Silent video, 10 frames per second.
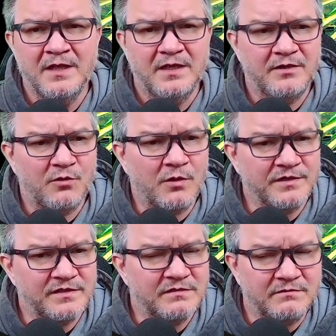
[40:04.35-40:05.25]
And of
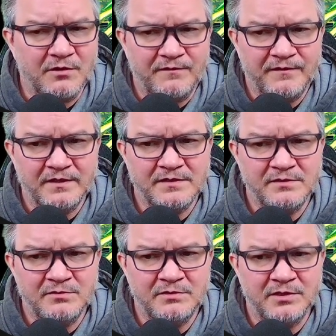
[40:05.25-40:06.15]
course, don't forget
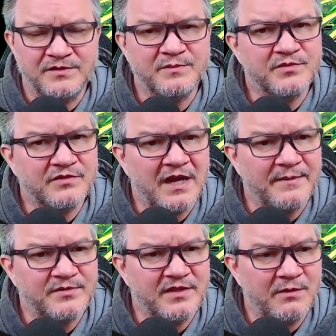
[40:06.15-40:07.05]
to
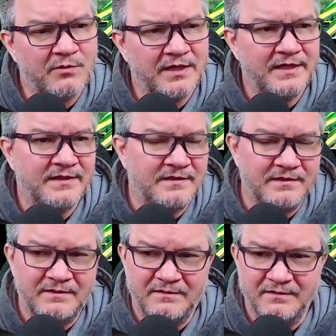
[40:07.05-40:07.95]
subscribe so that when I get
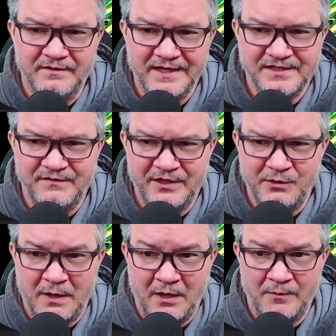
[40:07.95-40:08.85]
the next
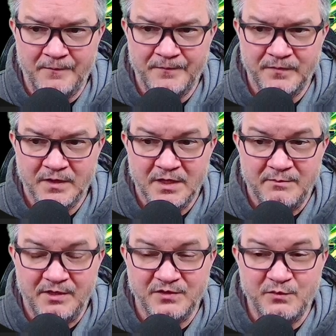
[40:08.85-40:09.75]
video out,
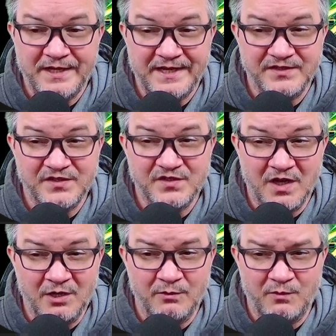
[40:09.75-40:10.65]
because we need to
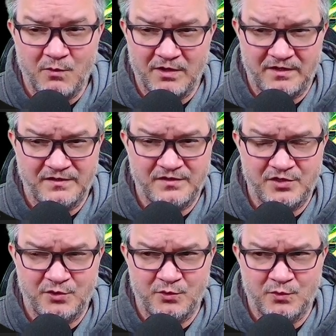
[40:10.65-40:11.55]
start with one of these
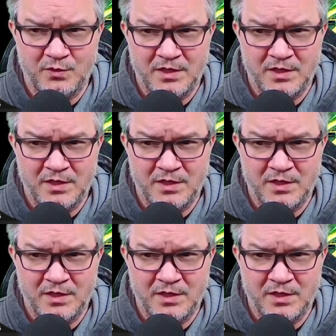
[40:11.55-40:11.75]
two.